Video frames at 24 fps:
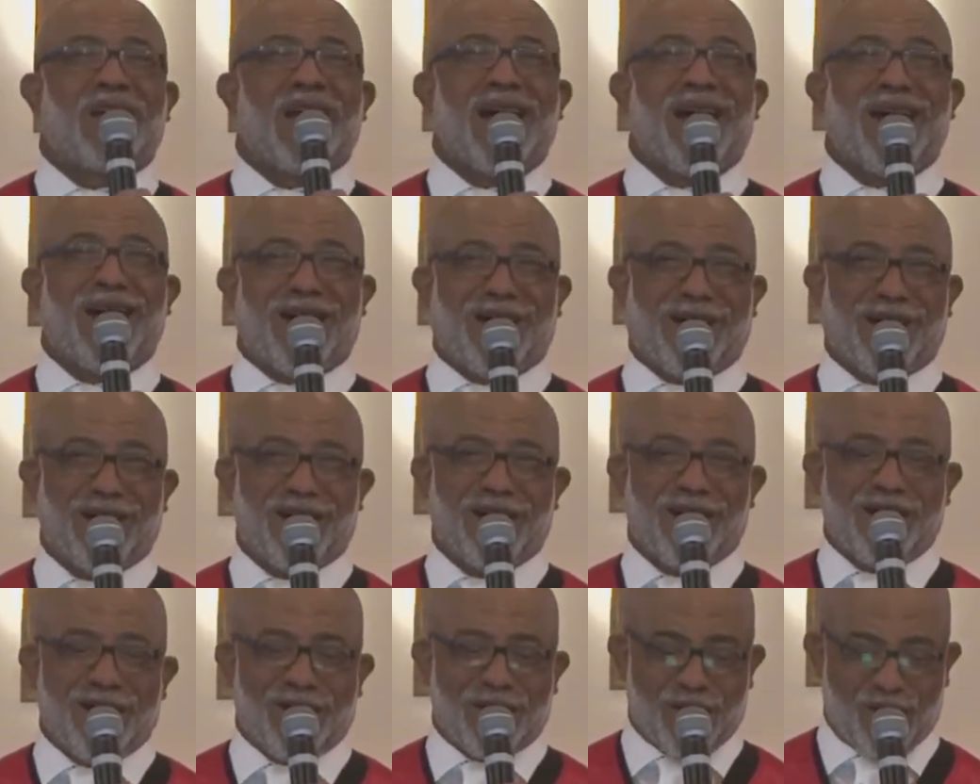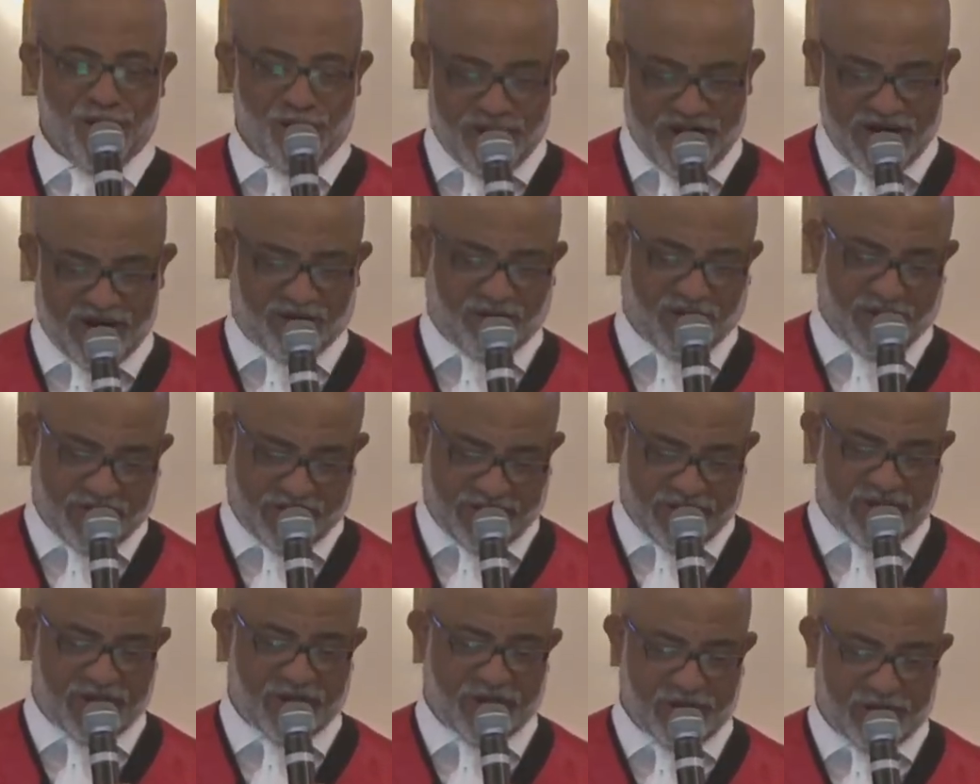our great
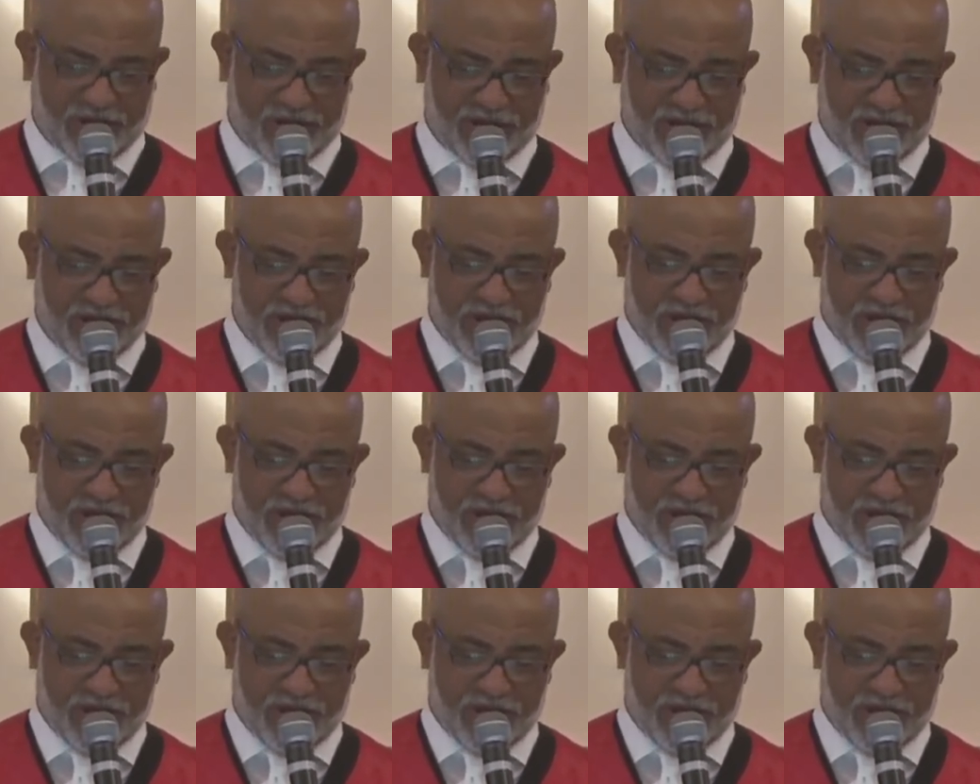physician